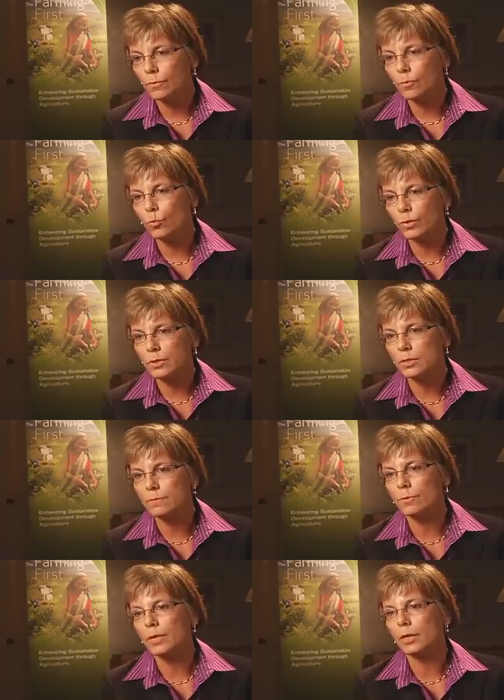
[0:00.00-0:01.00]
with
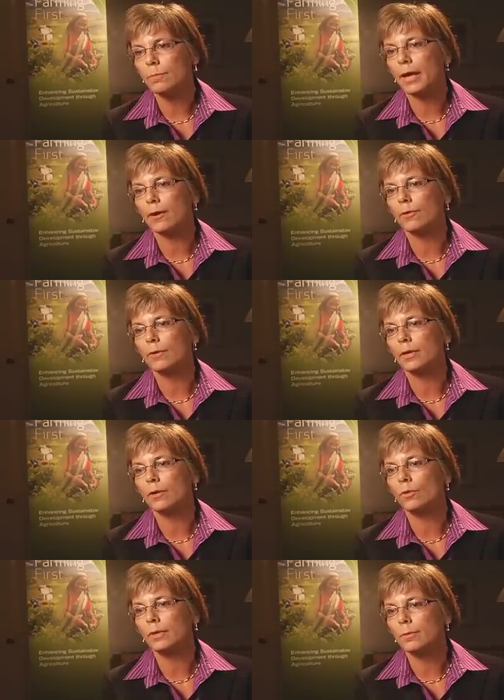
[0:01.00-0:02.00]
this food aid pattern
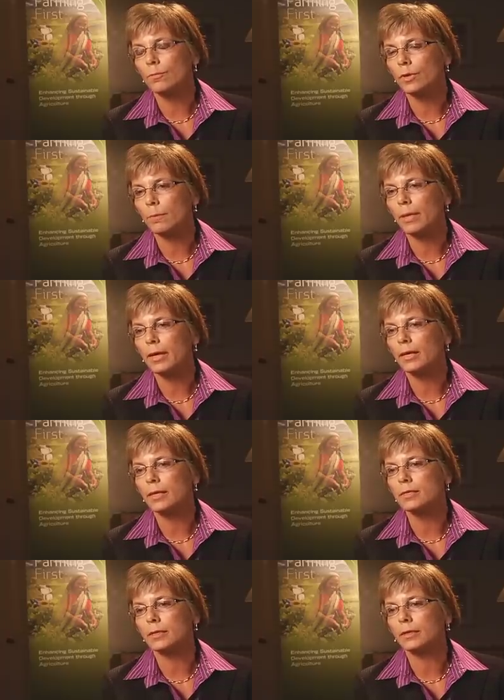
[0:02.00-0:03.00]
and only putting
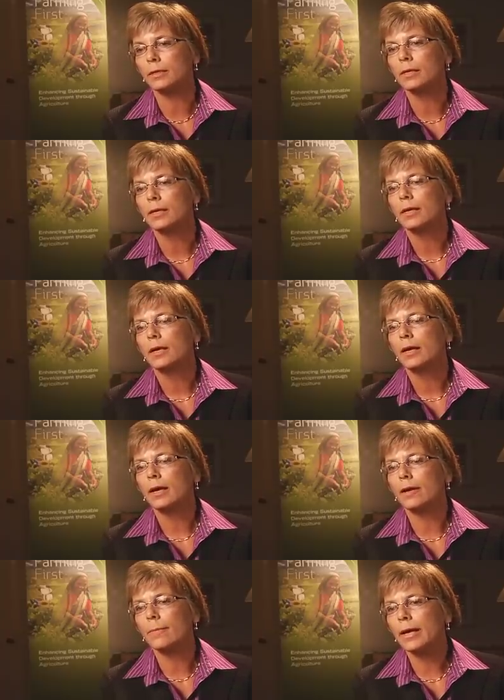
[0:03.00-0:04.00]
Band-Aids on,
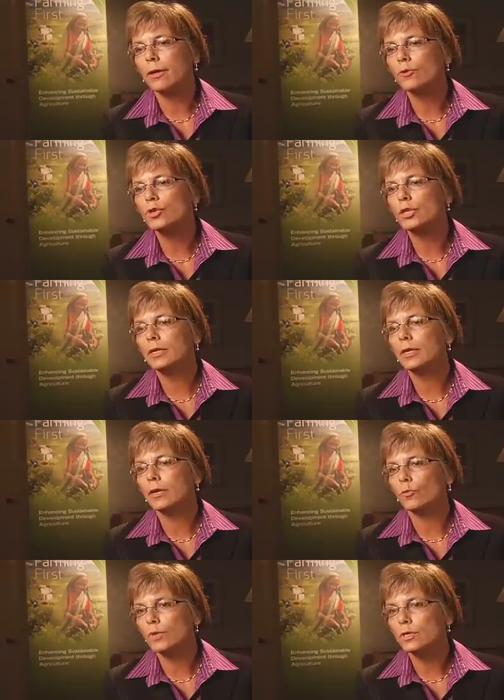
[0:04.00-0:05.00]
energy
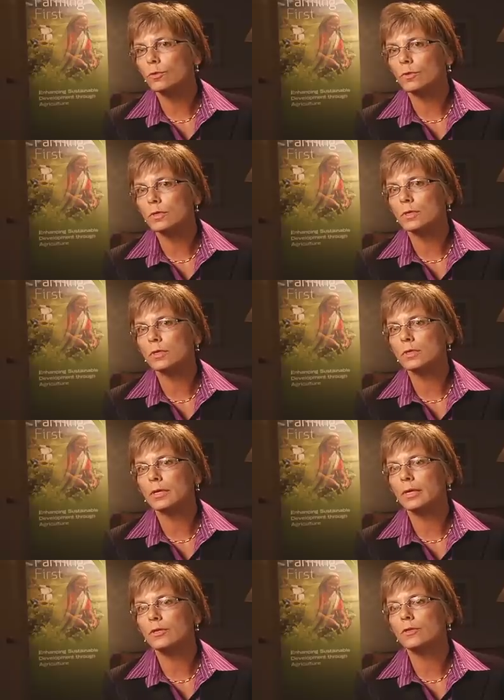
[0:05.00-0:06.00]
and resources
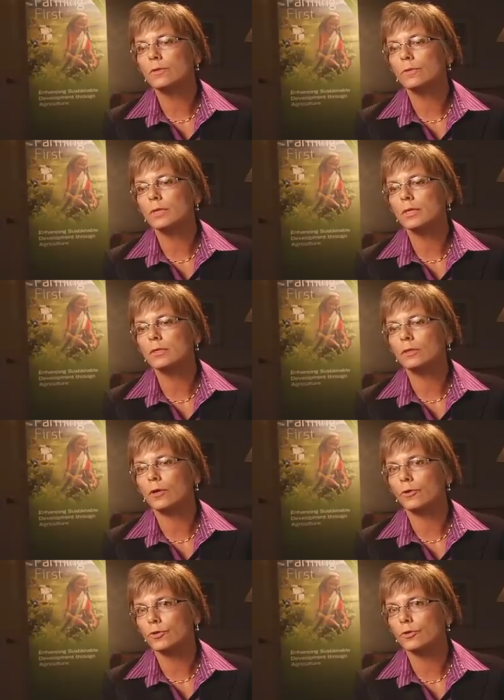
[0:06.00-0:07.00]
into these
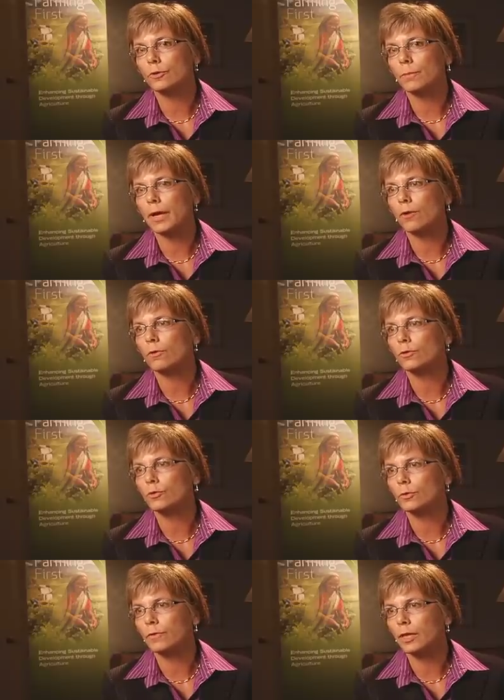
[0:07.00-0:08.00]
longer-term
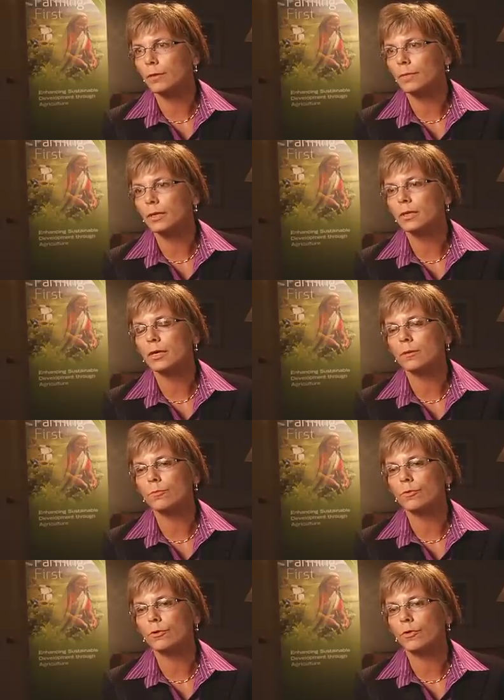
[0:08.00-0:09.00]
agricultural development
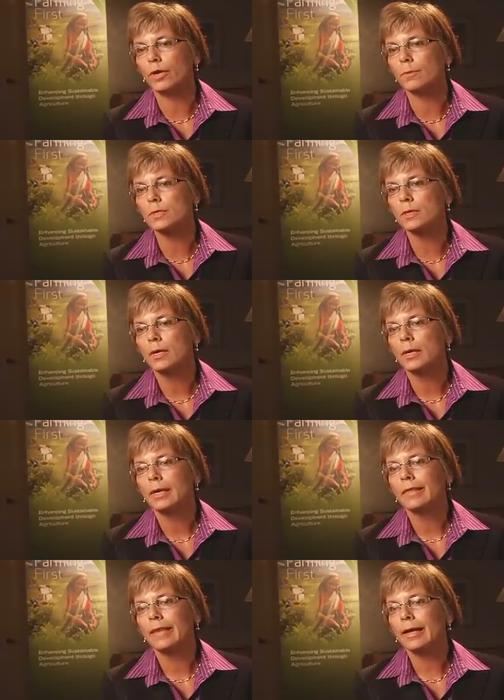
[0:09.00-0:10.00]
programs.
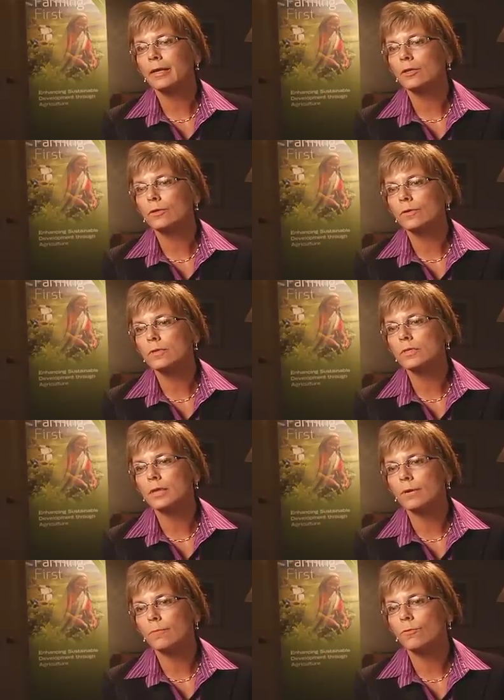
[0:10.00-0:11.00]
That includes,
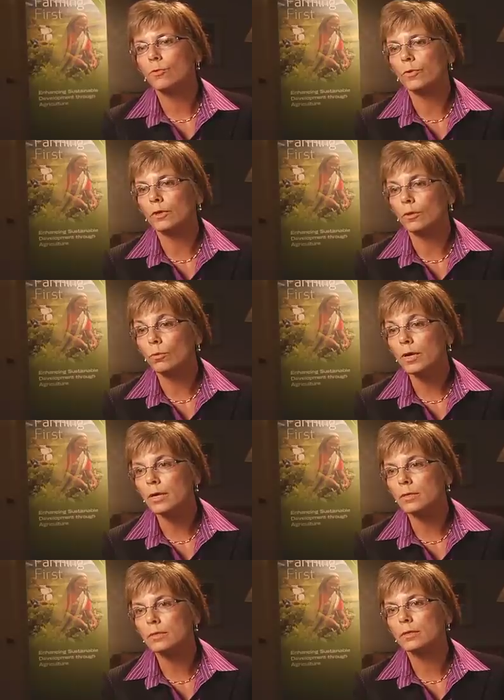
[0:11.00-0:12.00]
for the
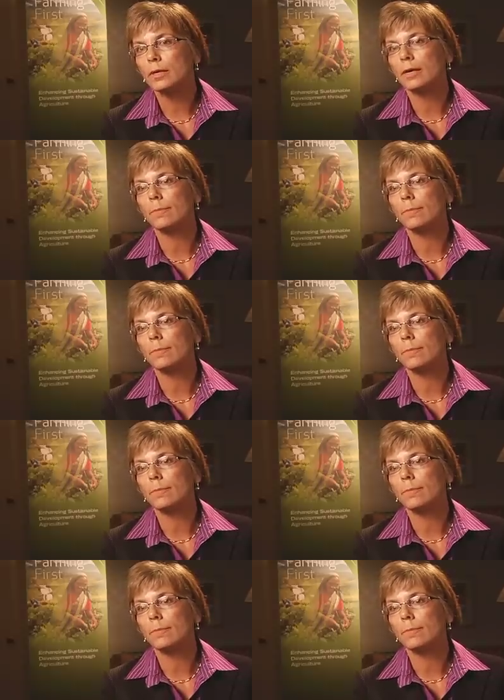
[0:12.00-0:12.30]
U.S.,